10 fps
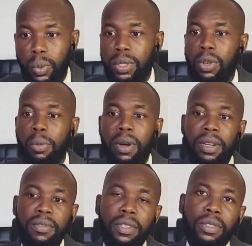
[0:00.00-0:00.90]
with global
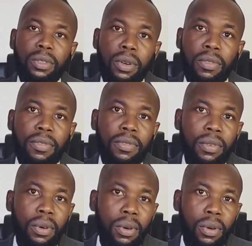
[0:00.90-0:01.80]
revenue of
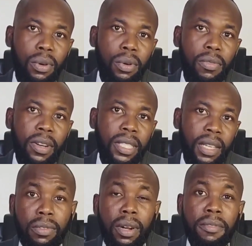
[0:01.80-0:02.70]
over
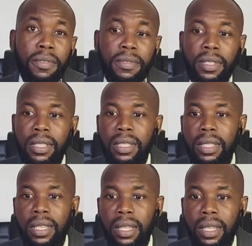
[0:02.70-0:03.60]
750
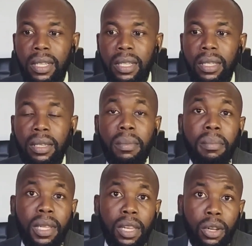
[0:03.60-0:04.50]

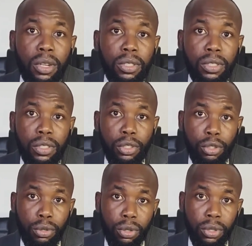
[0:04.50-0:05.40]
million
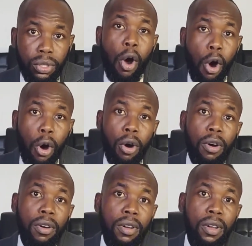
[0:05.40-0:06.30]
euros
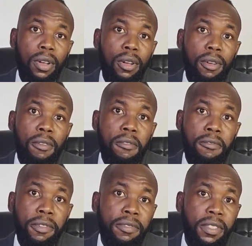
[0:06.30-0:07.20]
or
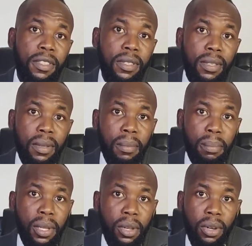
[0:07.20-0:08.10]
50
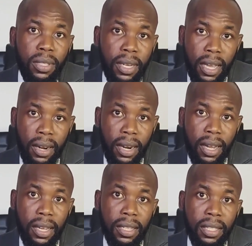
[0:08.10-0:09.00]
billion
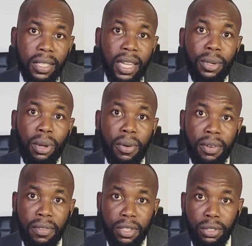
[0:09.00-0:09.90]
naira in annual
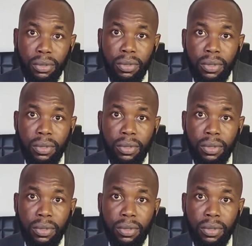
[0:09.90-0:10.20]
revenue,